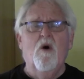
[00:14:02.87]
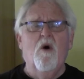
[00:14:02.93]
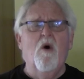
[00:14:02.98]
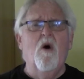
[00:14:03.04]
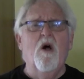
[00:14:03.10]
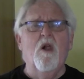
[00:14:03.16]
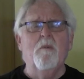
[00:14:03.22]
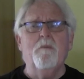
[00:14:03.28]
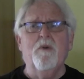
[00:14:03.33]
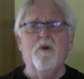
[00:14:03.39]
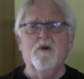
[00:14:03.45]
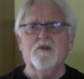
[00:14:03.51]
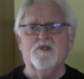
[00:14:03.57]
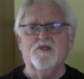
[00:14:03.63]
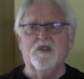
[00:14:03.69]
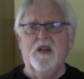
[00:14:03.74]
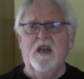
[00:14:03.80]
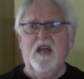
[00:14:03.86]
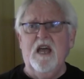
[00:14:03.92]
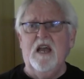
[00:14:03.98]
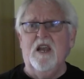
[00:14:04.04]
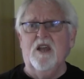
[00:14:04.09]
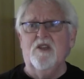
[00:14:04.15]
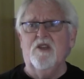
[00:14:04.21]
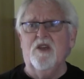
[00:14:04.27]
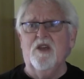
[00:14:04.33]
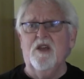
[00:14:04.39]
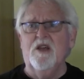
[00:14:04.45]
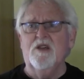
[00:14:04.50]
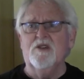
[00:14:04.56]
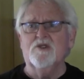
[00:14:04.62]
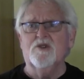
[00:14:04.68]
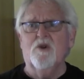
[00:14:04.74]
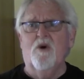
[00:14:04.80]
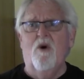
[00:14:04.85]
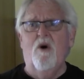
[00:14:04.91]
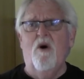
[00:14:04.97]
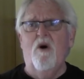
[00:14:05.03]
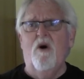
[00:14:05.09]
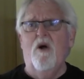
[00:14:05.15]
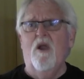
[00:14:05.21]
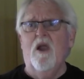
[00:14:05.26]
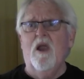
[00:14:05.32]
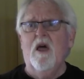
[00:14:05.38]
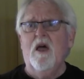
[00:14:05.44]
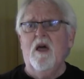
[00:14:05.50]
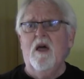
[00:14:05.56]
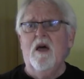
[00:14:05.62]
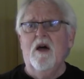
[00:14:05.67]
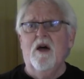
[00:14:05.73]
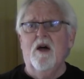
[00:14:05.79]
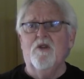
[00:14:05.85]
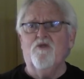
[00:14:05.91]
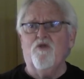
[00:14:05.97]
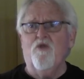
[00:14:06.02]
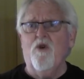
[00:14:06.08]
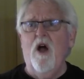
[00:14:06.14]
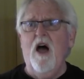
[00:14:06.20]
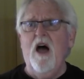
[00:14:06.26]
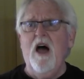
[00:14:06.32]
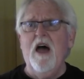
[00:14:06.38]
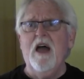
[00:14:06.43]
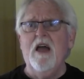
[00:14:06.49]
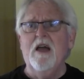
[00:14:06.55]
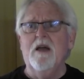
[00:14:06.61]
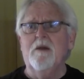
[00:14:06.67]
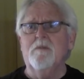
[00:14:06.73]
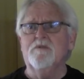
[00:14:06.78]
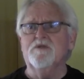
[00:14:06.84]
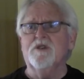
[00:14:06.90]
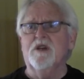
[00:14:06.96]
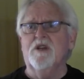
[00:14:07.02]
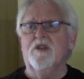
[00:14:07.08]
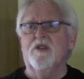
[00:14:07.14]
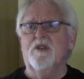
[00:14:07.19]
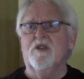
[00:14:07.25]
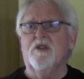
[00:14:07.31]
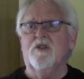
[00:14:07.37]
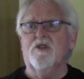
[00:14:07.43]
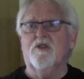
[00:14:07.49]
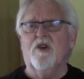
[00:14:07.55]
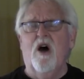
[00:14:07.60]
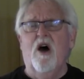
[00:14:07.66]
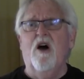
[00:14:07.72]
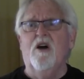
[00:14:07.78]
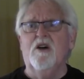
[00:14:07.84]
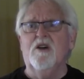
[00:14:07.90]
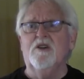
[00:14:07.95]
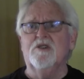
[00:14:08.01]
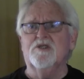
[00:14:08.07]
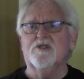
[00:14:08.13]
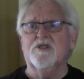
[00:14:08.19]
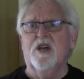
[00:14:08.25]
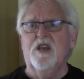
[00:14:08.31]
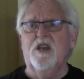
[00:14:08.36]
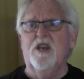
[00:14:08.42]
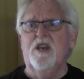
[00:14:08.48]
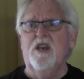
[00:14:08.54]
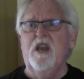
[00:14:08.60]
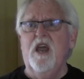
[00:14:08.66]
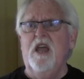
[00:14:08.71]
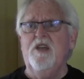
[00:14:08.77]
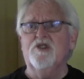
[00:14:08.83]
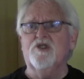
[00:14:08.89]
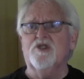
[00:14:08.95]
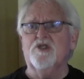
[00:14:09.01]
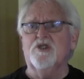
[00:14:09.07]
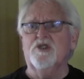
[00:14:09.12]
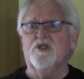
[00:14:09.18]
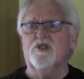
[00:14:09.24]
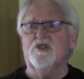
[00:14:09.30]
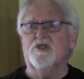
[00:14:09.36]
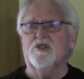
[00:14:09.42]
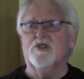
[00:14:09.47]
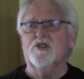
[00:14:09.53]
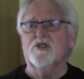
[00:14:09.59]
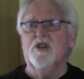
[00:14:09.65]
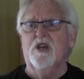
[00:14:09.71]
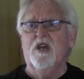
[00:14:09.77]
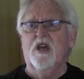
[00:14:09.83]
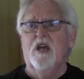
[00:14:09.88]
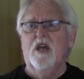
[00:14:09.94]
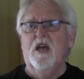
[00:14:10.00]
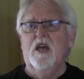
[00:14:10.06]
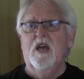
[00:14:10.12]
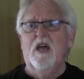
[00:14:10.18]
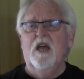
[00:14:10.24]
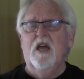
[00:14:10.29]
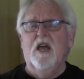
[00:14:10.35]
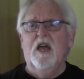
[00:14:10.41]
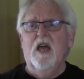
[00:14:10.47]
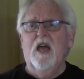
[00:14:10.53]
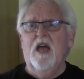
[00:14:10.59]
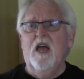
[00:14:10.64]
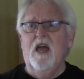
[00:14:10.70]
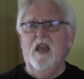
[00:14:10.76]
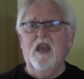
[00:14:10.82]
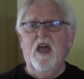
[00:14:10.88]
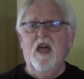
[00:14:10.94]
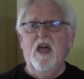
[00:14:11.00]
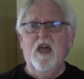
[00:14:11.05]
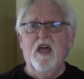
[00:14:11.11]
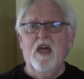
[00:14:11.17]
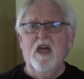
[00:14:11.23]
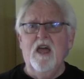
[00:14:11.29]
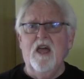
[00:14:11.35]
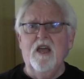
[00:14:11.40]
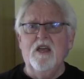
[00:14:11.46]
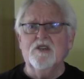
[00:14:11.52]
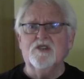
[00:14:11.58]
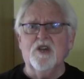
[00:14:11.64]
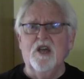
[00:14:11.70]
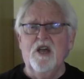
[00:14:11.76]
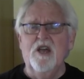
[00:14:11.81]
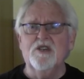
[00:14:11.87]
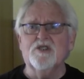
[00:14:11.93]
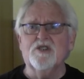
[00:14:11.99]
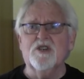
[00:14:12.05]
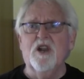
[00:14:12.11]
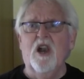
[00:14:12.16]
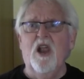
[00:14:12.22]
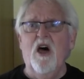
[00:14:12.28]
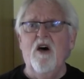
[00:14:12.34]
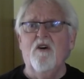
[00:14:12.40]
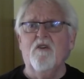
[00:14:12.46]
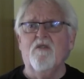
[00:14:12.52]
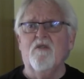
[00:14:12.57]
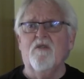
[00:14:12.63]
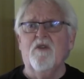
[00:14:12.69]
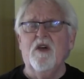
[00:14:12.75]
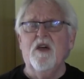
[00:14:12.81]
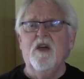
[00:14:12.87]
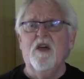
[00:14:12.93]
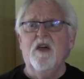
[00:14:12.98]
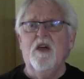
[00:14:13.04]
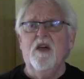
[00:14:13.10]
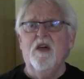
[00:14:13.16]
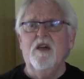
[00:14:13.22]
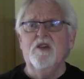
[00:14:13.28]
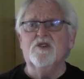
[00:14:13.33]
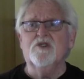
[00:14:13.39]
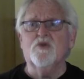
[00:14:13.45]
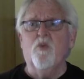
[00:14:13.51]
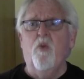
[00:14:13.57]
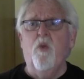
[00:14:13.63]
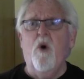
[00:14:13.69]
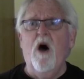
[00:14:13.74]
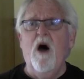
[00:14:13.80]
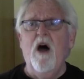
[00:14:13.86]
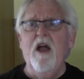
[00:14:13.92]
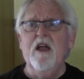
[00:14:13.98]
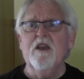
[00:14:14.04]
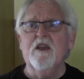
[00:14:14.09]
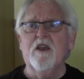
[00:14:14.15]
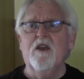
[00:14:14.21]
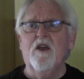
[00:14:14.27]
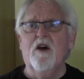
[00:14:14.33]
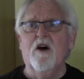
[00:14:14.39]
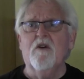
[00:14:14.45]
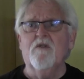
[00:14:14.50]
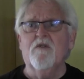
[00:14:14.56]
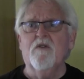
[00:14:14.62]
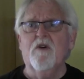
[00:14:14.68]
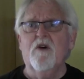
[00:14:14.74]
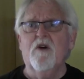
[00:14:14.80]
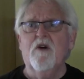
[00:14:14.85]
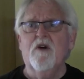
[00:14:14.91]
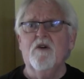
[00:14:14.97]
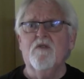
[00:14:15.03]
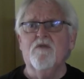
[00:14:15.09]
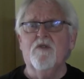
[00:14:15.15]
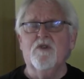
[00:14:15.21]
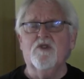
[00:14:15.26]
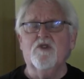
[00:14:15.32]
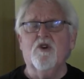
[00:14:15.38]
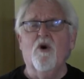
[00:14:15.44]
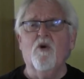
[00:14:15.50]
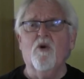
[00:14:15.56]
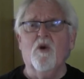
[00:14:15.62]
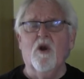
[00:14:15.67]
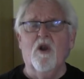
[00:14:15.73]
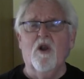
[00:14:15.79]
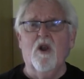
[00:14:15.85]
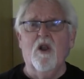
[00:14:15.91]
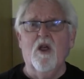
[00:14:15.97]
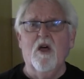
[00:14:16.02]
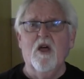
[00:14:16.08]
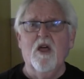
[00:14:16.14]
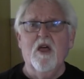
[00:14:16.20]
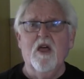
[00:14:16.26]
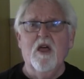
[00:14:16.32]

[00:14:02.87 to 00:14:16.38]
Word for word: all personalities, all uh, tribes and tongues and nations. And his, his love is wide enough for total